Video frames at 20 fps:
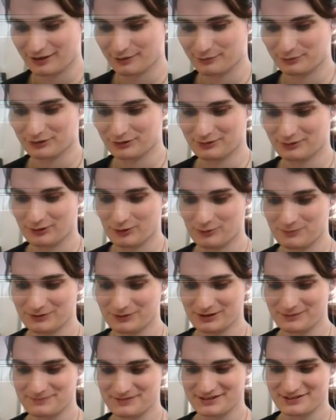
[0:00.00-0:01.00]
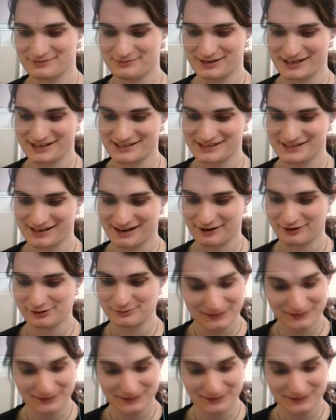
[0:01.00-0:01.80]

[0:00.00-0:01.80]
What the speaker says: I would open up the Switch and I would